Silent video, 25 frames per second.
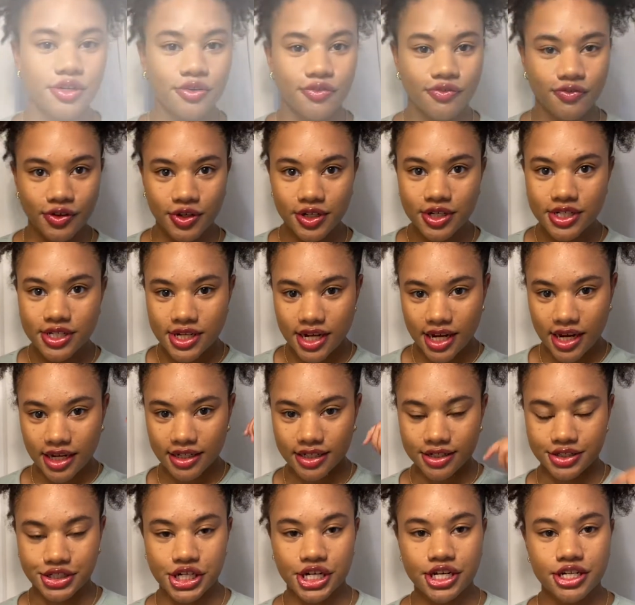first I had to
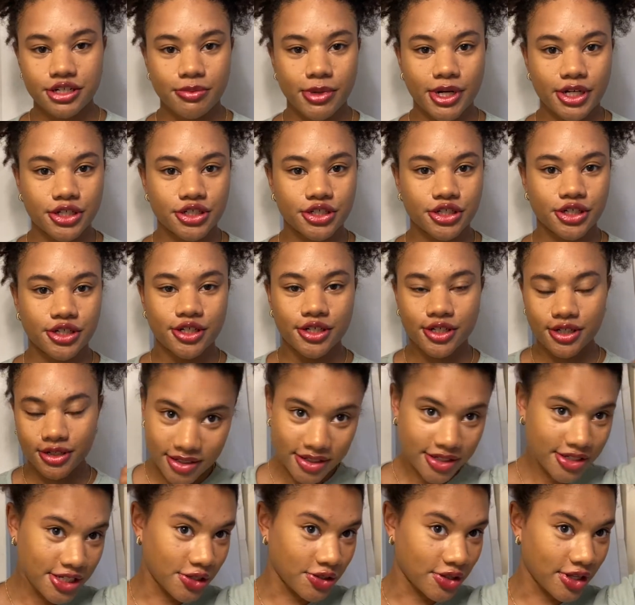change my shirt
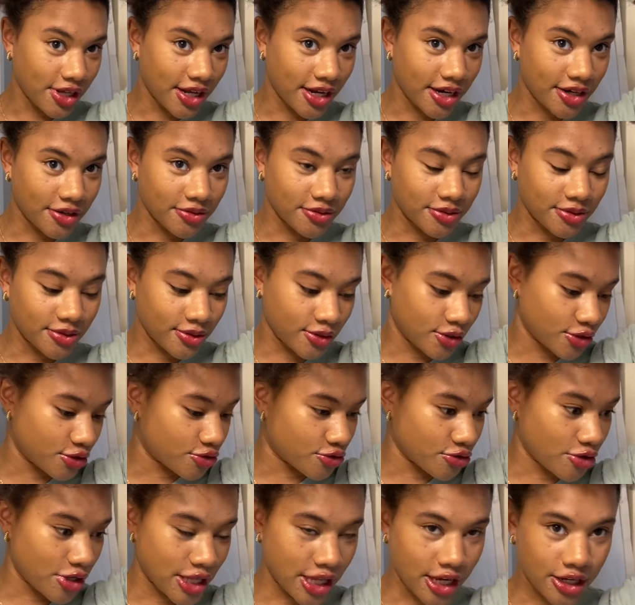so that I don't
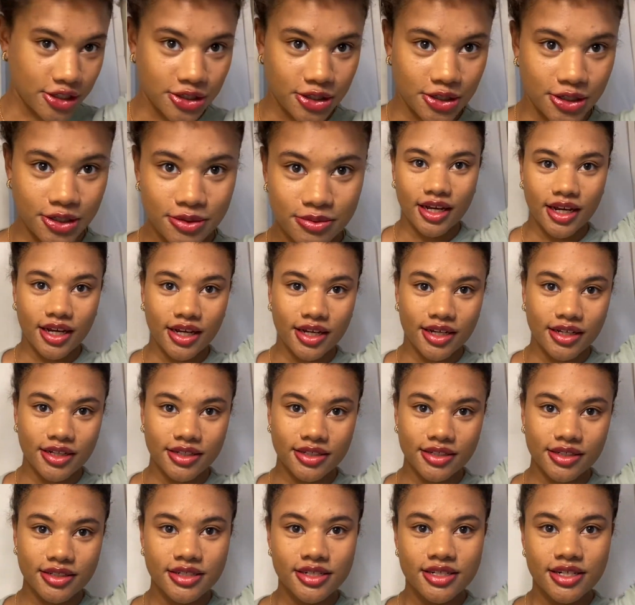destroy that shirt,
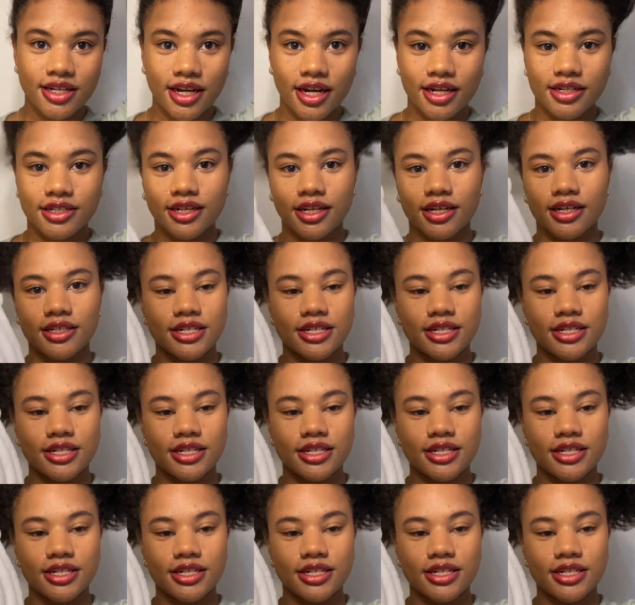and I had to get a